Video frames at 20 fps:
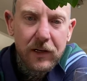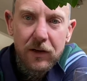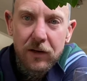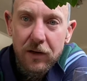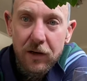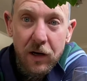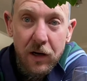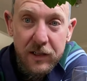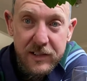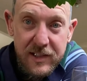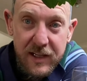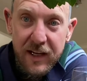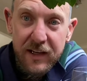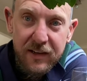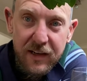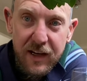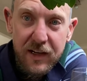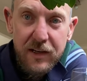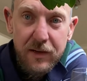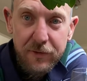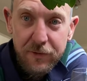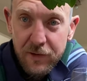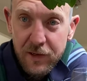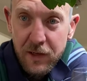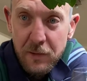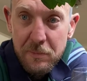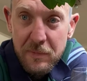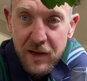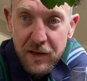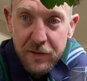I say get your
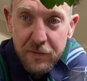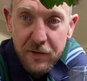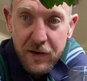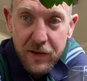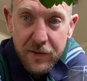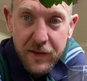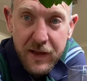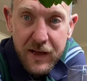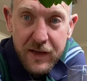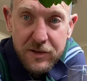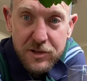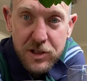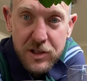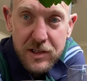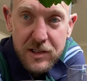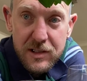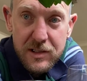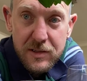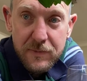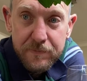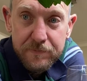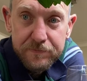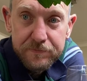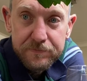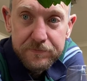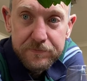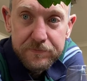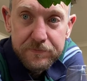fucking mouth around that. Cheers.